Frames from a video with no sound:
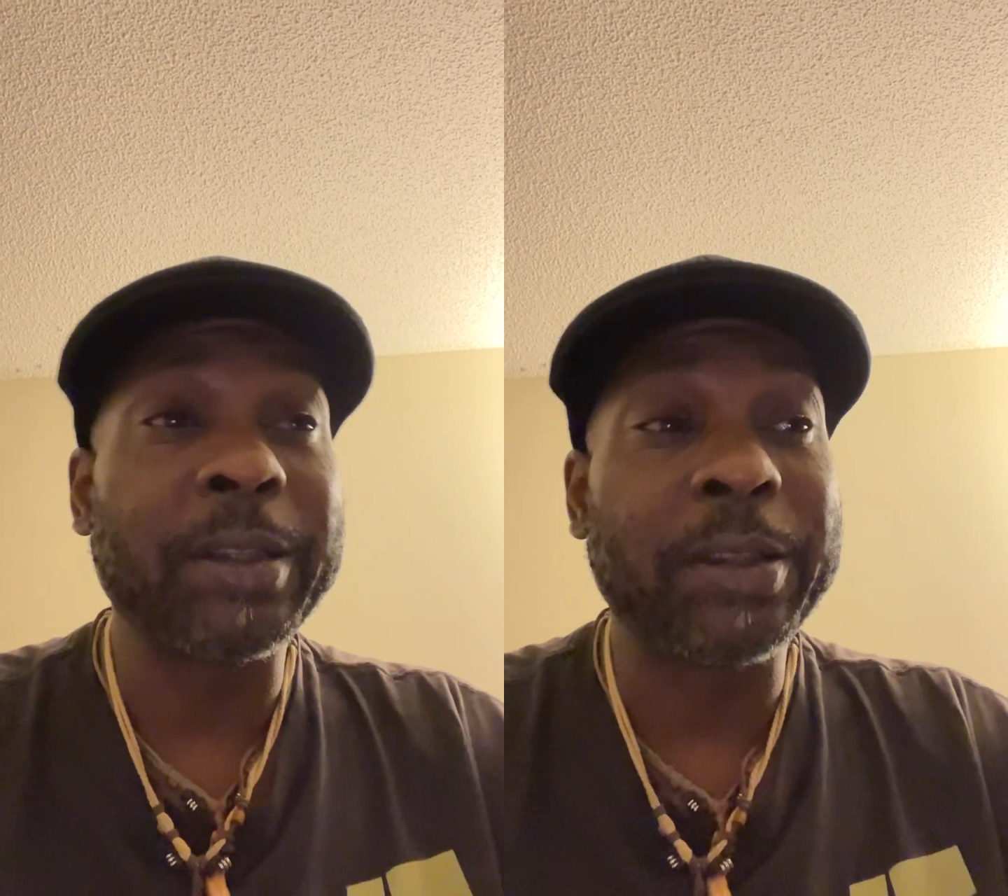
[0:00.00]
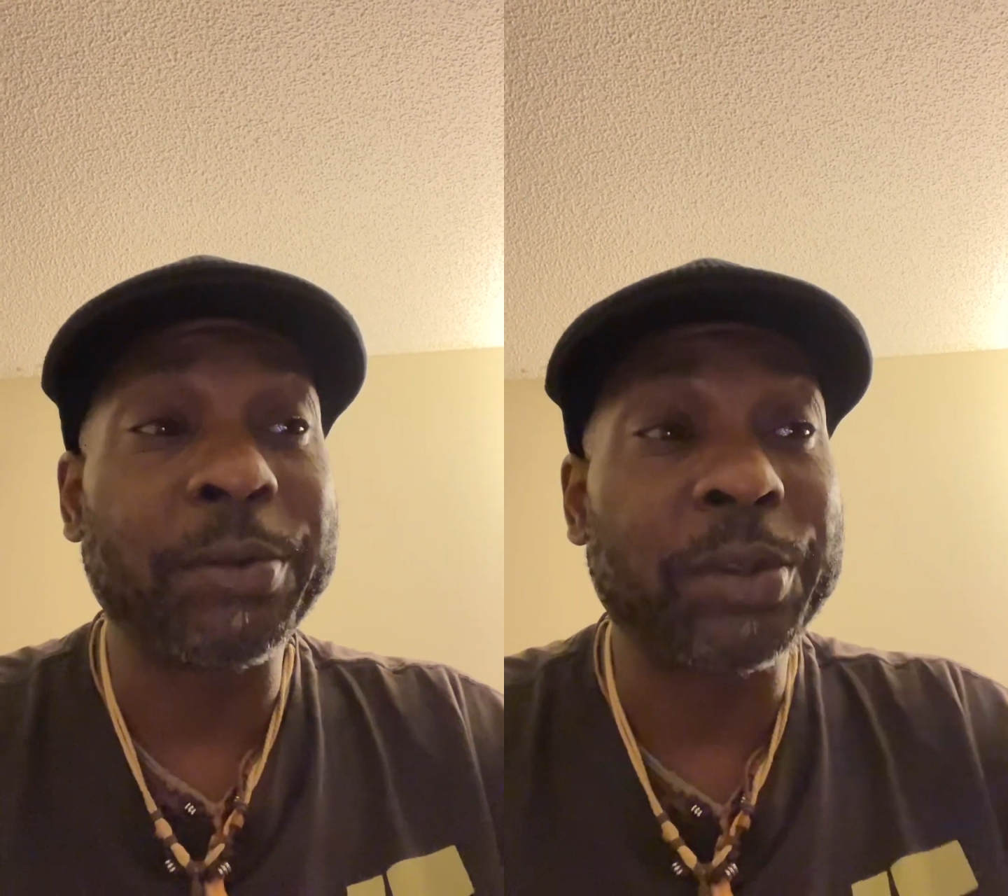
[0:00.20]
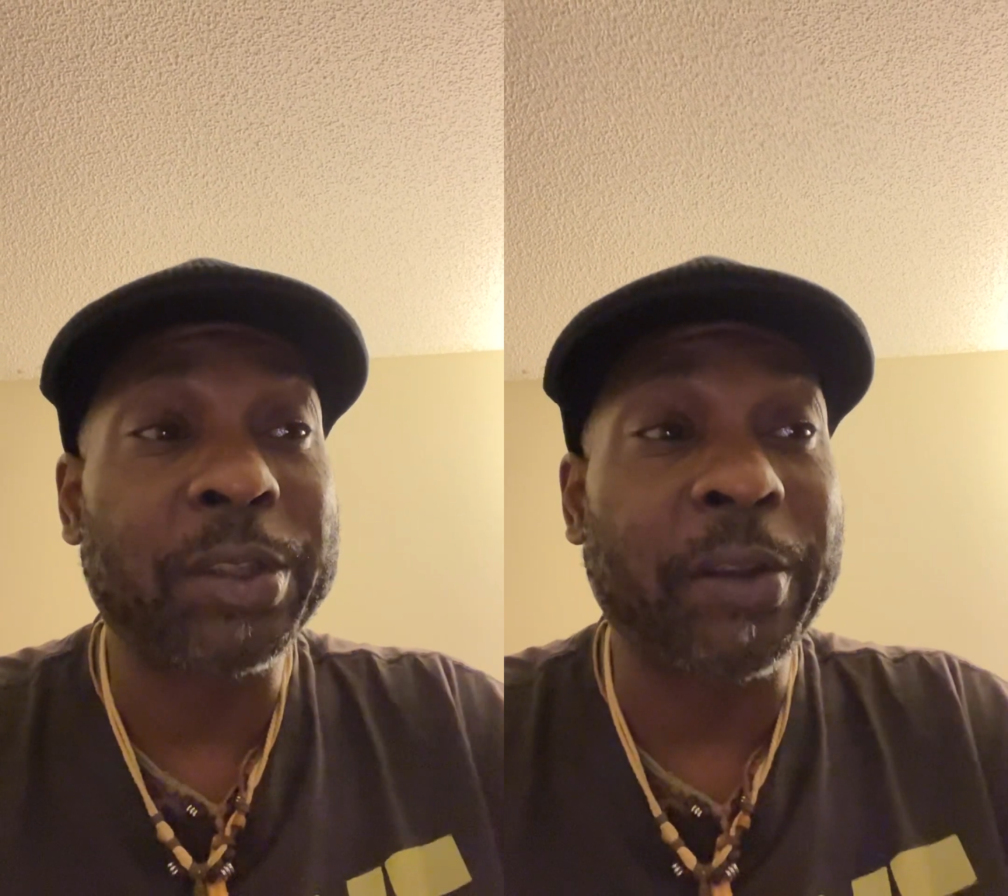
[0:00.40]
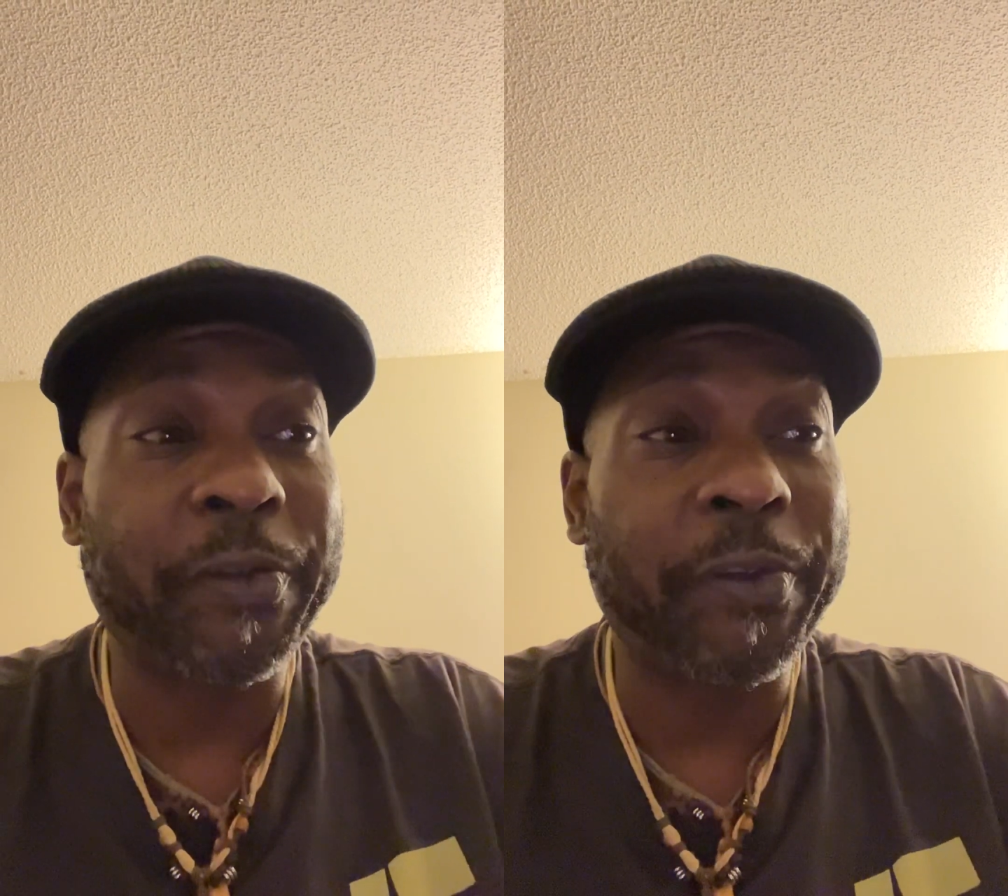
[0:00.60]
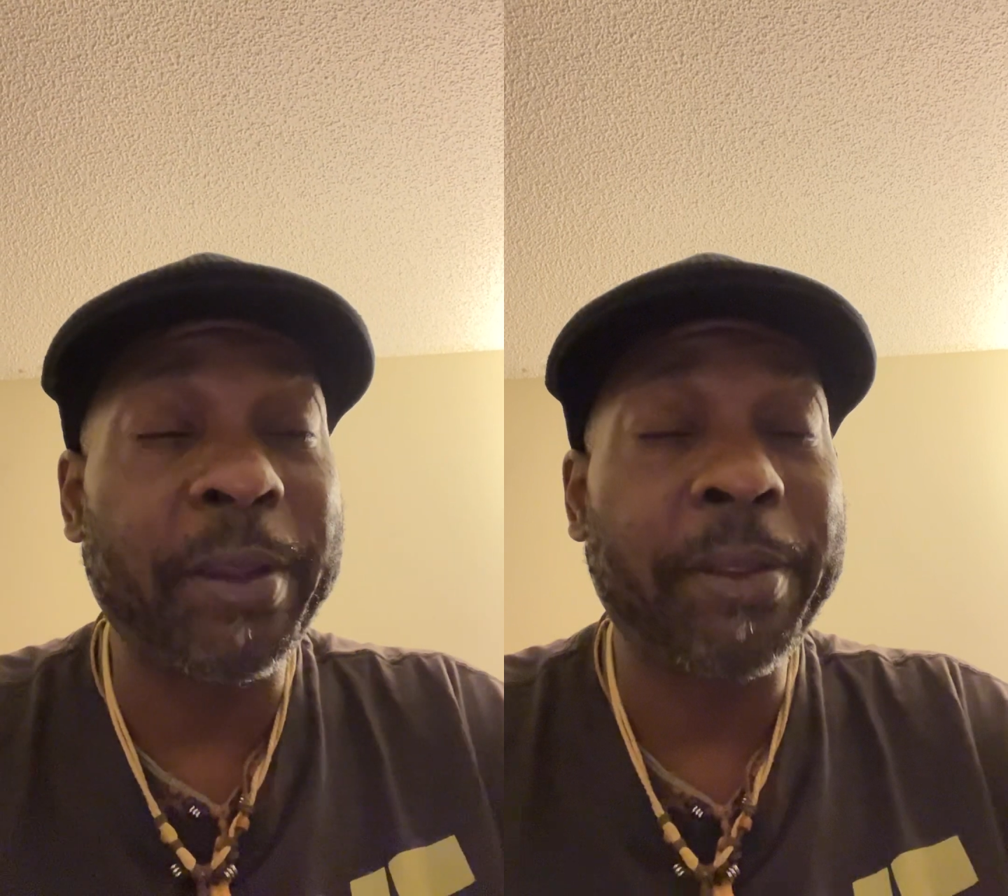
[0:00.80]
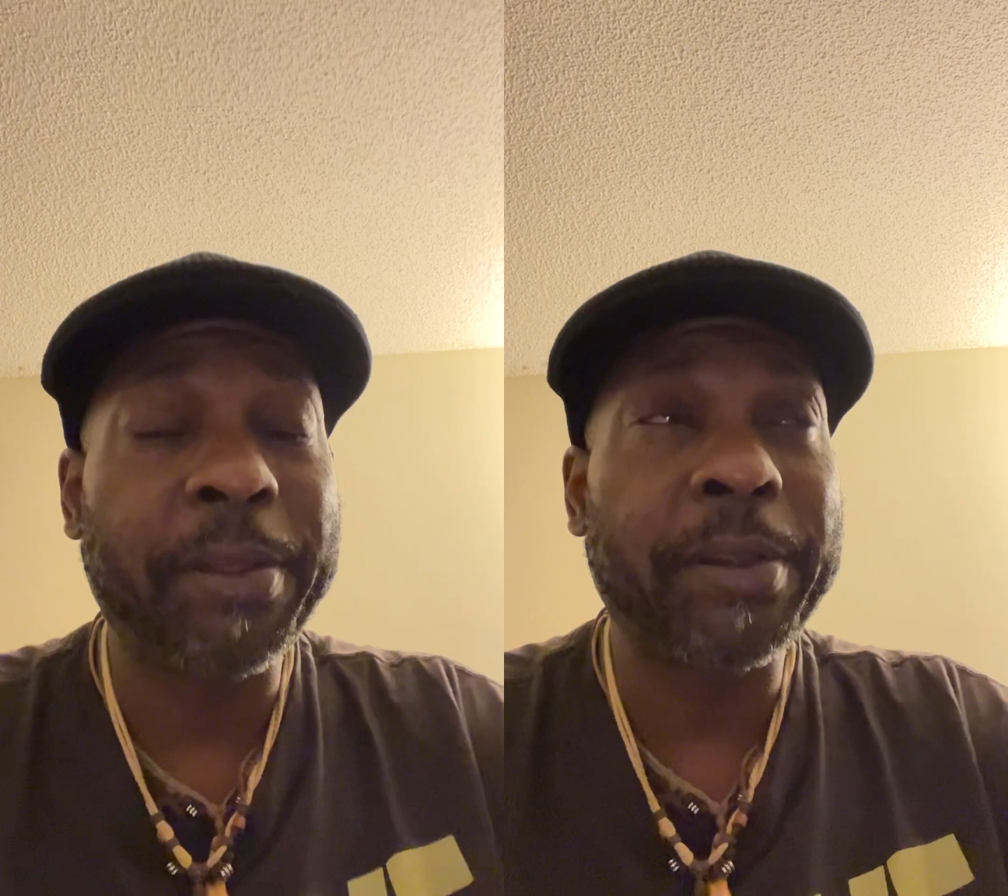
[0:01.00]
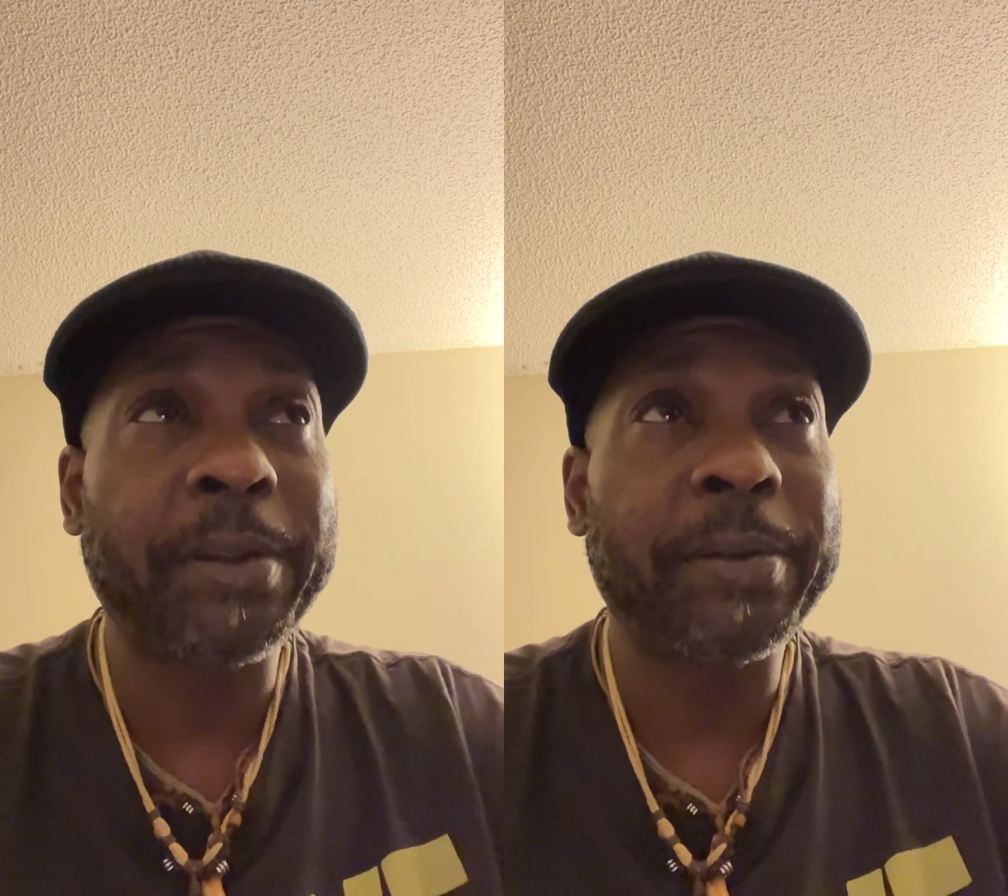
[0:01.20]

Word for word: it was the fifth.